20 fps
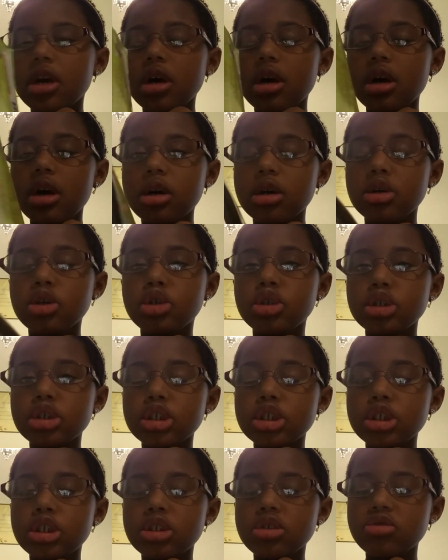a
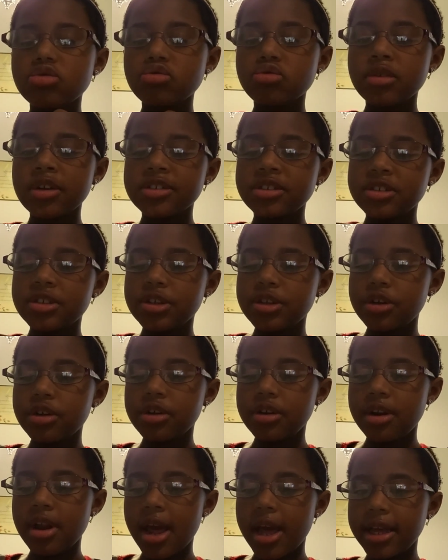good rest of your
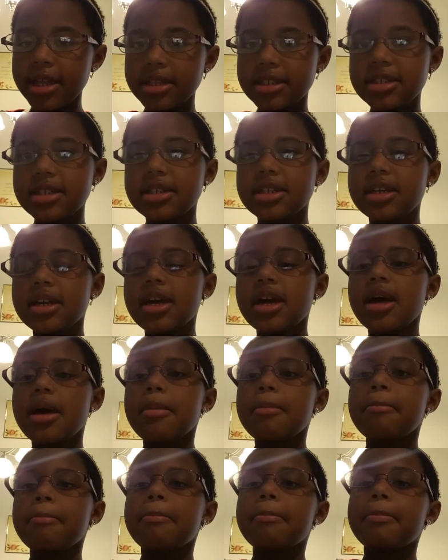night.
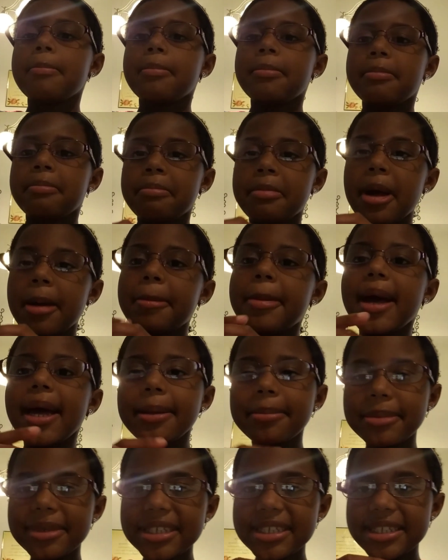Bye-bye,
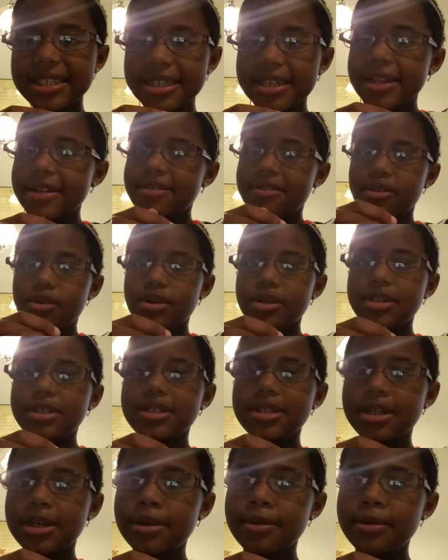Mr. Del Corso.